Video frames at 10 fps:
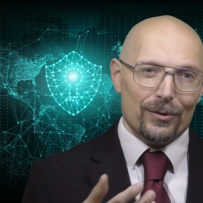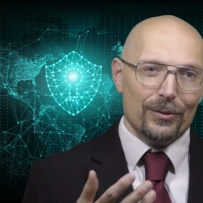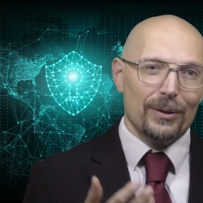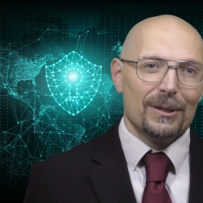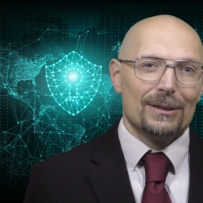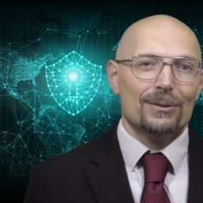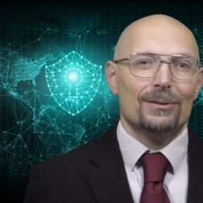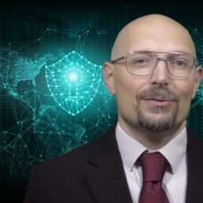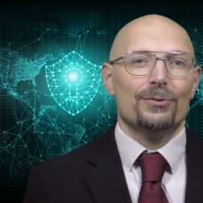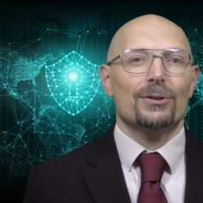We must do
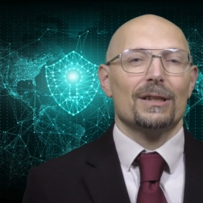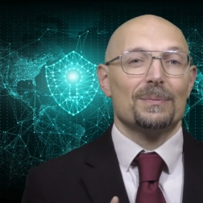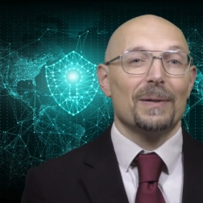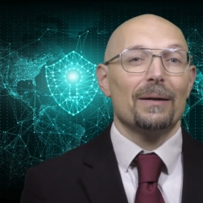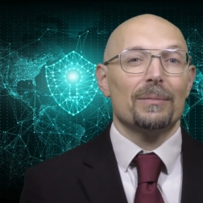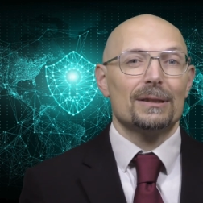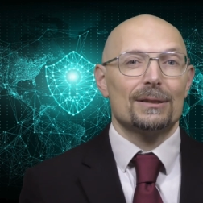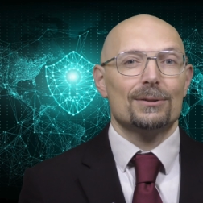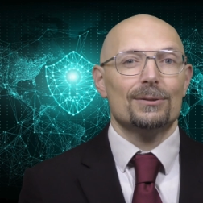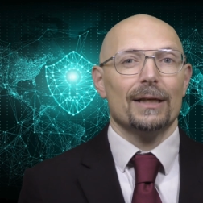a few
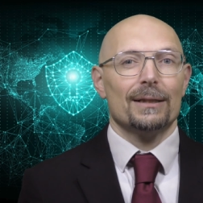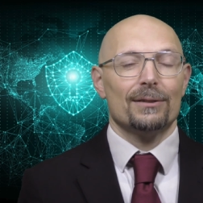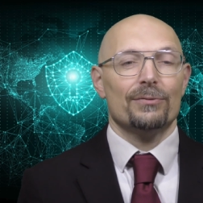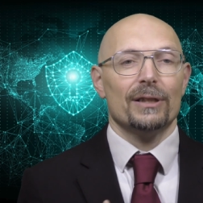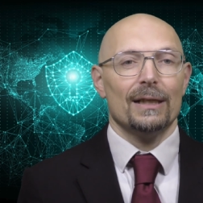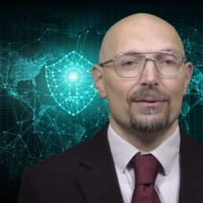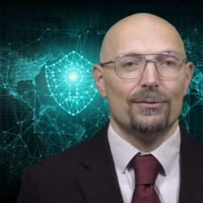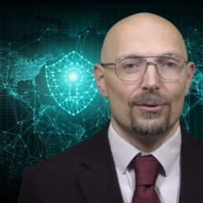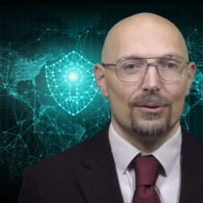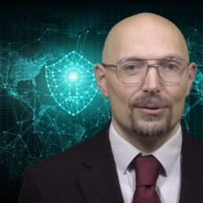experiments to get a feeling
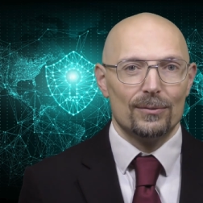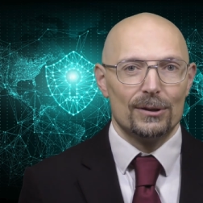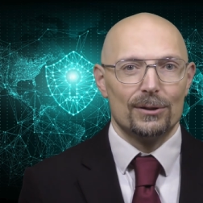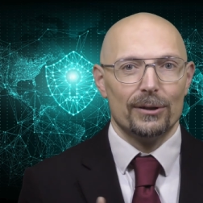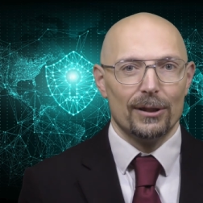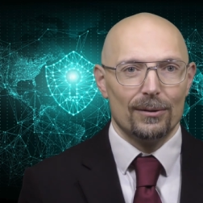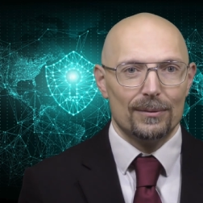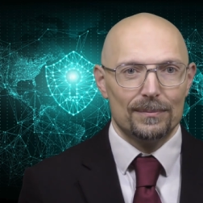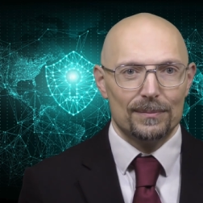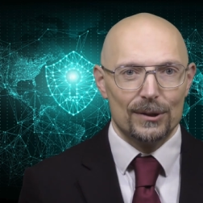for what's going on.
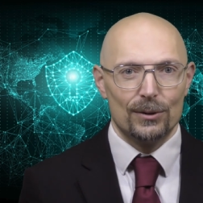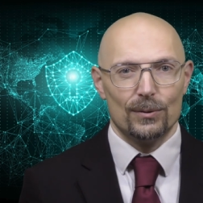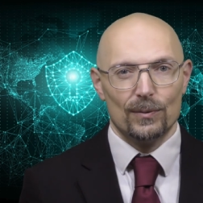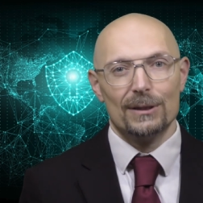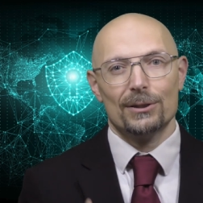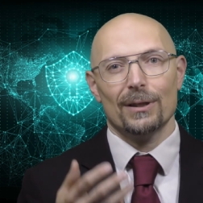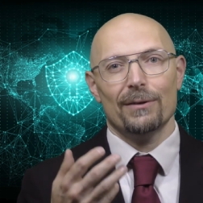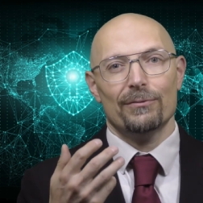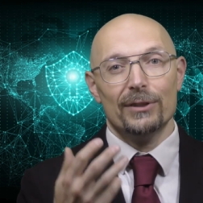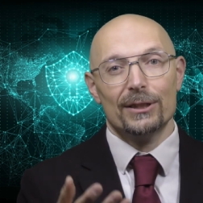So once you
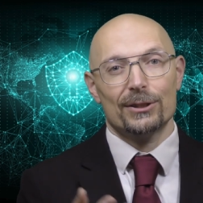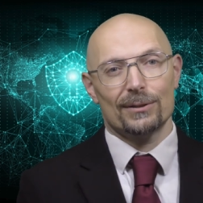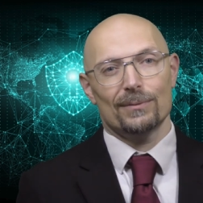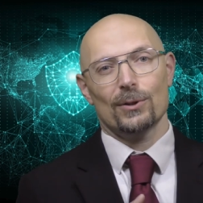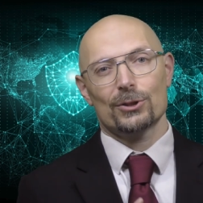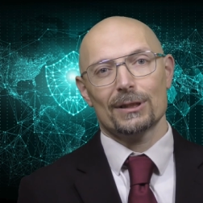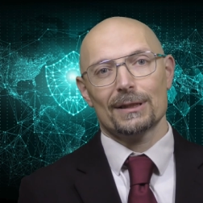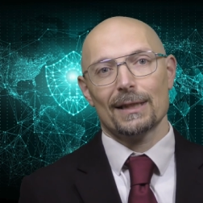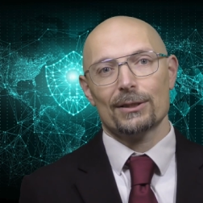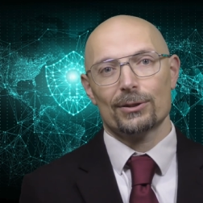have finished watching
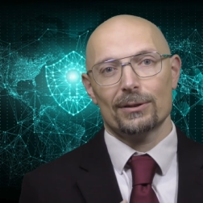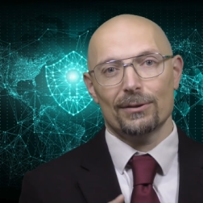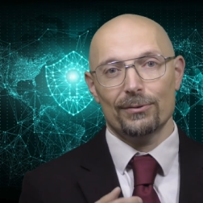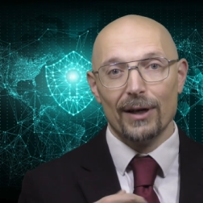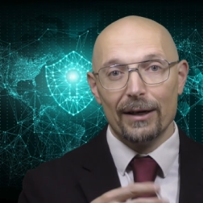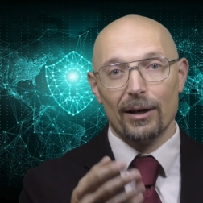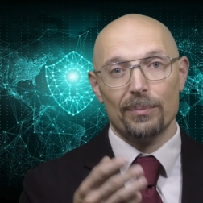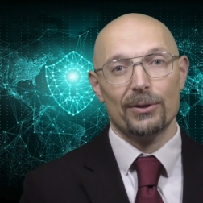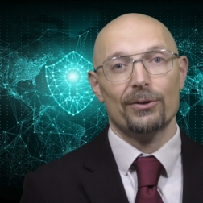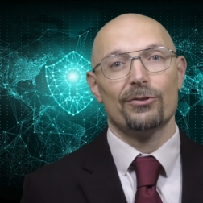this lecture, fire
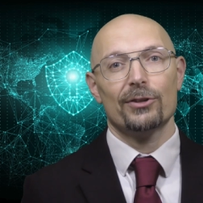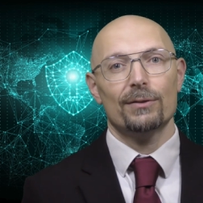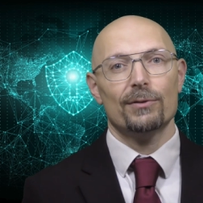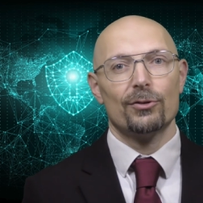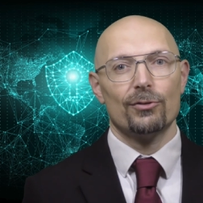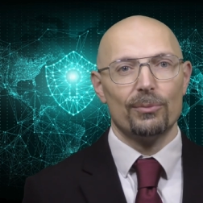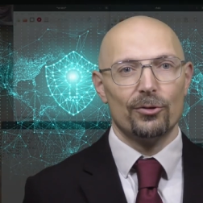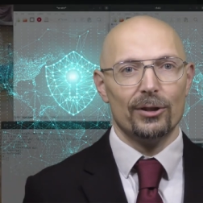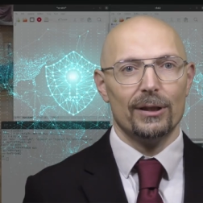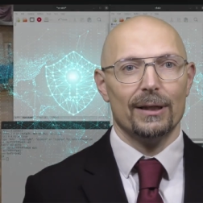up your seed virtual
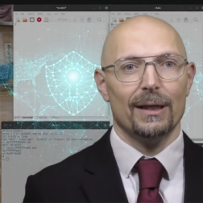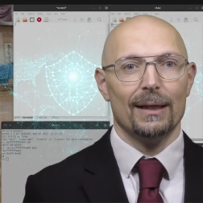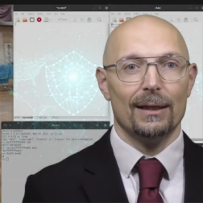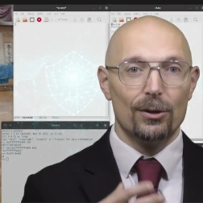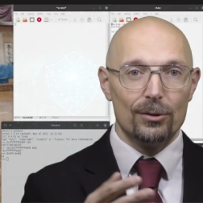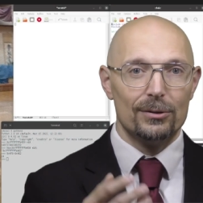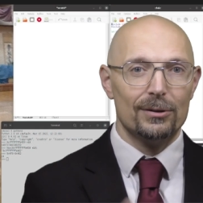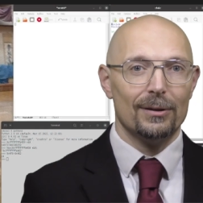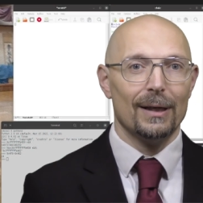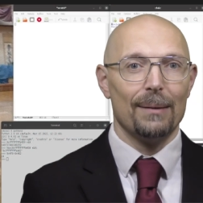machine and load
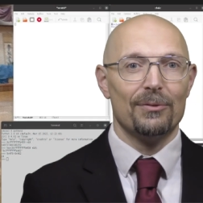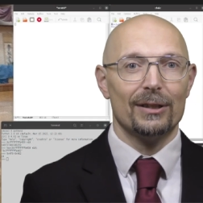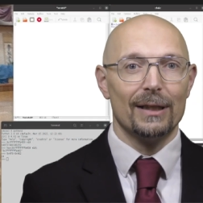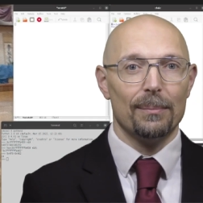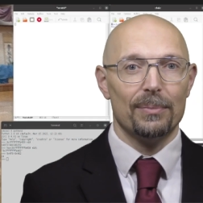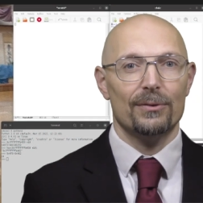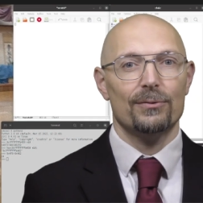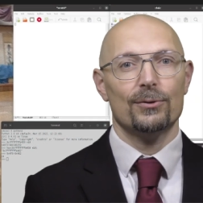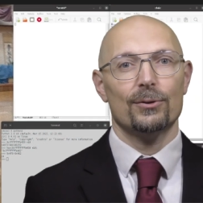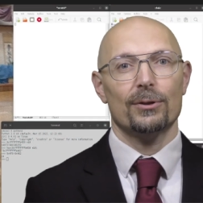the lab setup
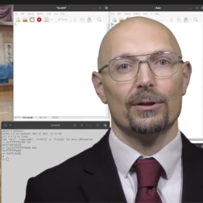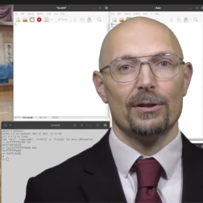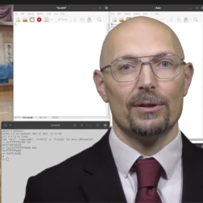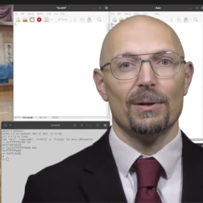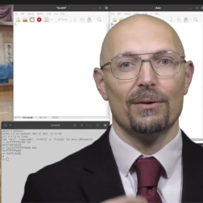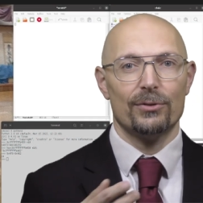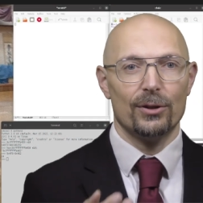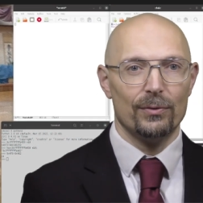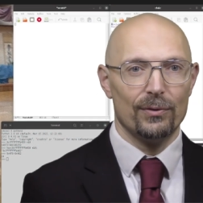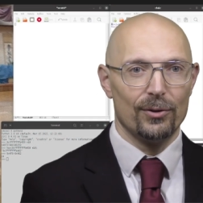for the buffer
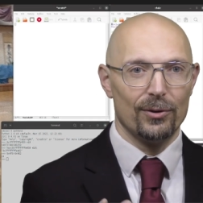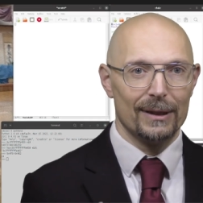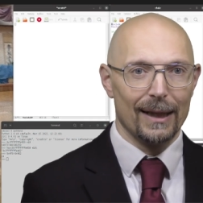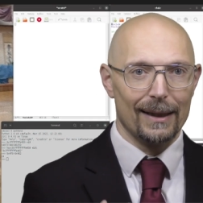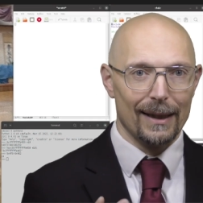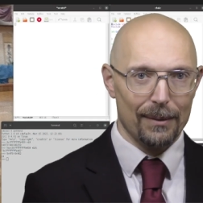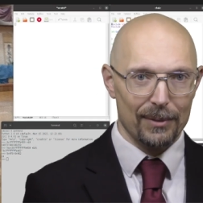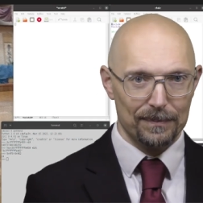overflow attack lab.